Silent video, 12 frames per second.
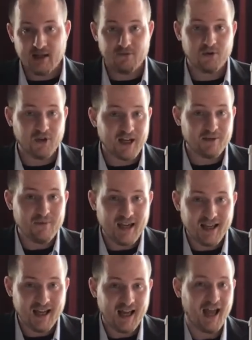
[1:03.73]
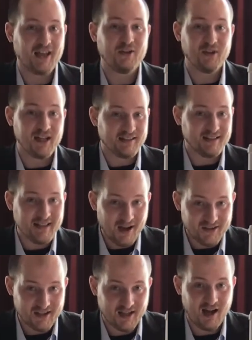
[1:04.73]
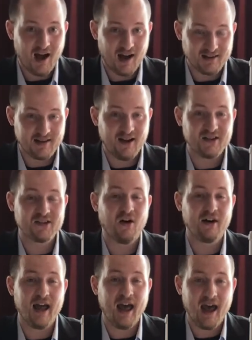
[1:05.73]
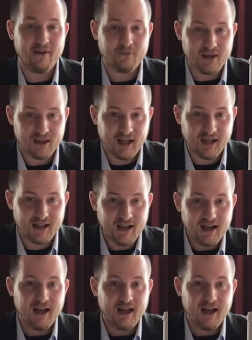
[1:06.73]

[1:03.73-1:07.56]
If you're like me and you like to douse hot sauce on everything,